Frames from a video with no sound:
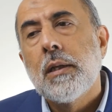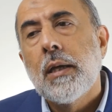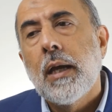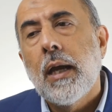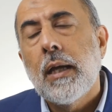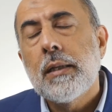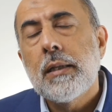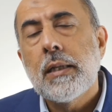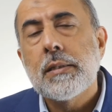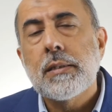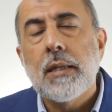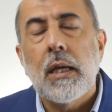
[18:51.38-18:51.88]

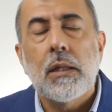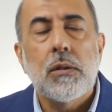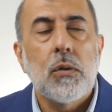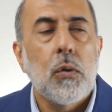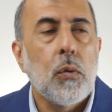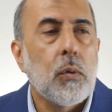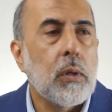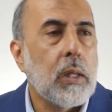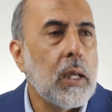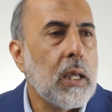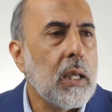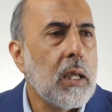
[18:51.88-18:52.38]
And he said,
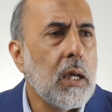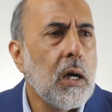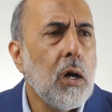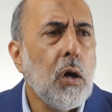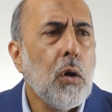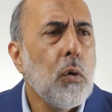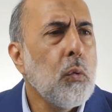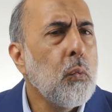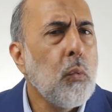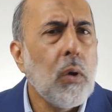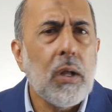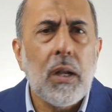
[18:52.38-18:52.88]
okay,
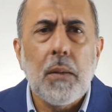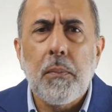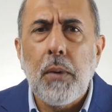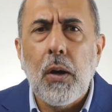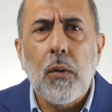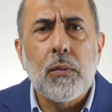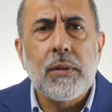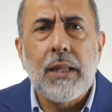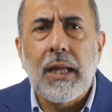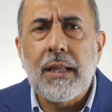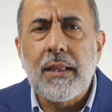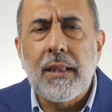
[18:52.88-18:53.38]
oh, what
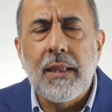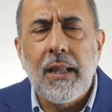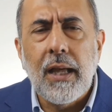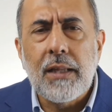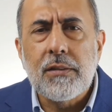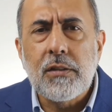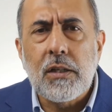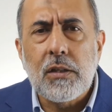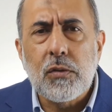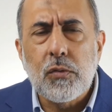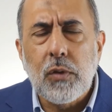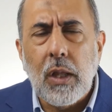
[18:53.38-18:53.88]
about that
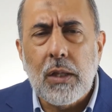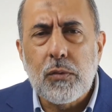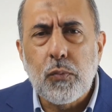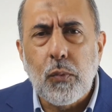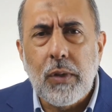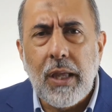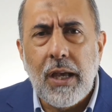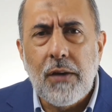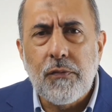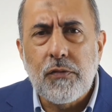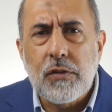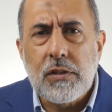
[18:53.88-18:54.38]
letter that
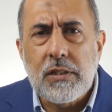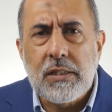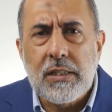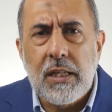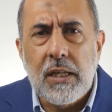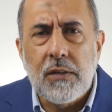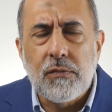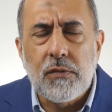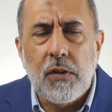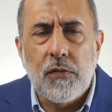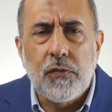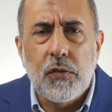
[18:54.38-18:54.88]
we have
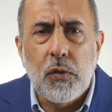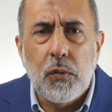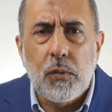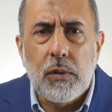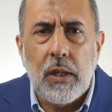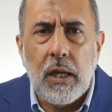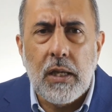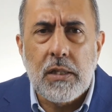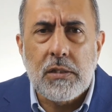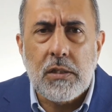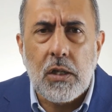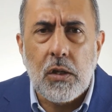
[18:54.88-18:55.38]
received a few
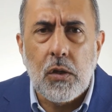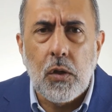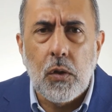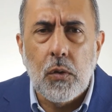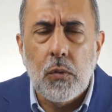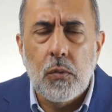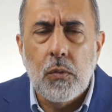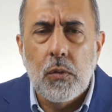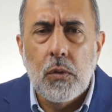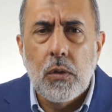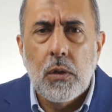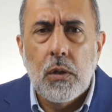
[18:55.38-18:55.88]
days
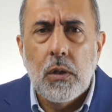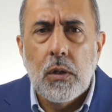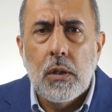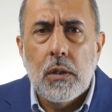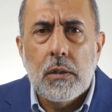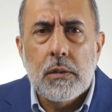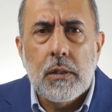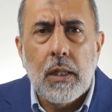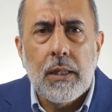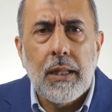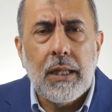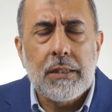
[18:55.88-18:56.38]
ago?
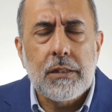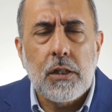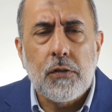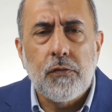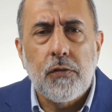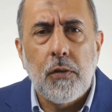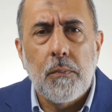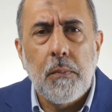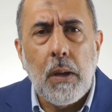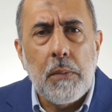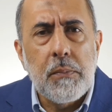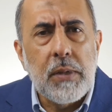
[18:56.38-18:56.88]
The letter
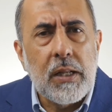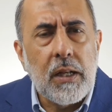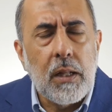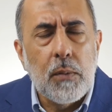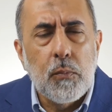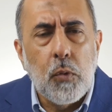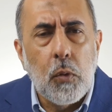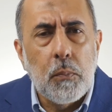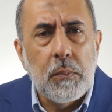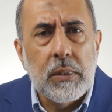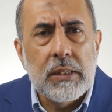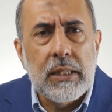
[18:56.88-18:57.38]
from Amir
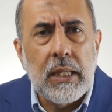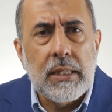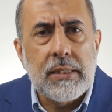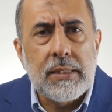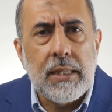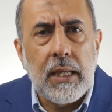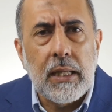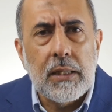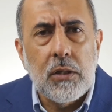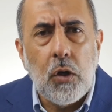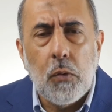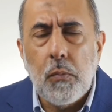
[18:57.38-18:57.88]
al-Mu'mineen,
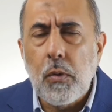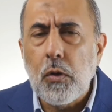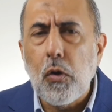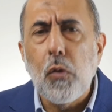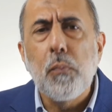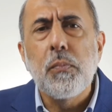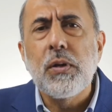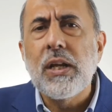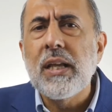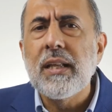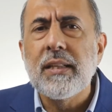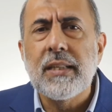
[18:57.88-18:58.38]
Sayyidina Umar. Oh,
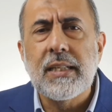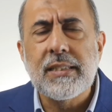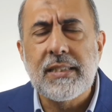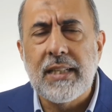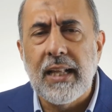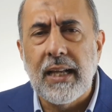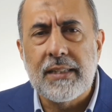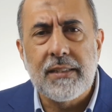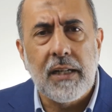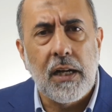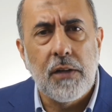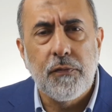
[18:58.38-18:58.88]
bring this
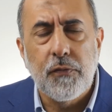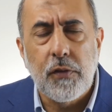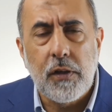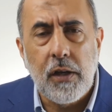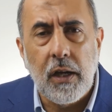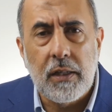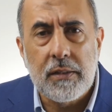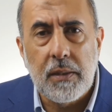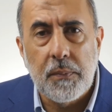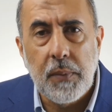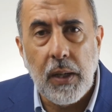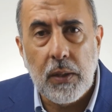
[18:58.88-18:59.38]
letter, I
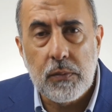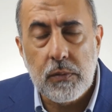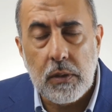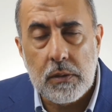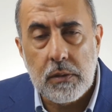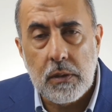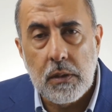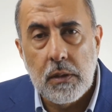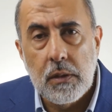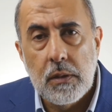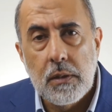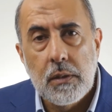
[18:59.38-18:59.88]
forgot about it.
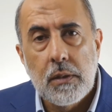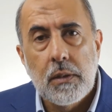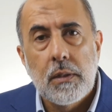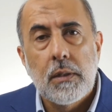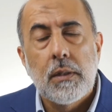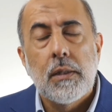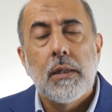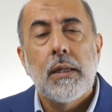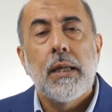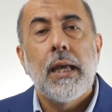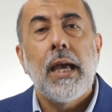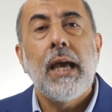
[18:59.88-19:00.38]

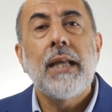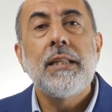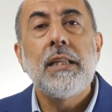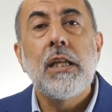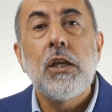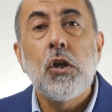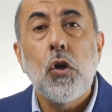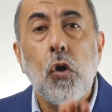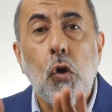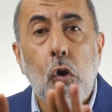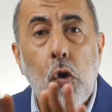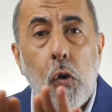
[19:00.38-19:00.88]
And
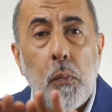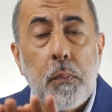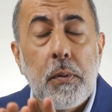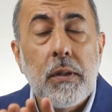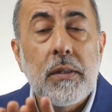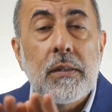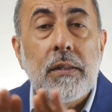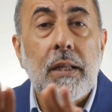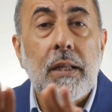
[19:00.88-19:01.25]
he opened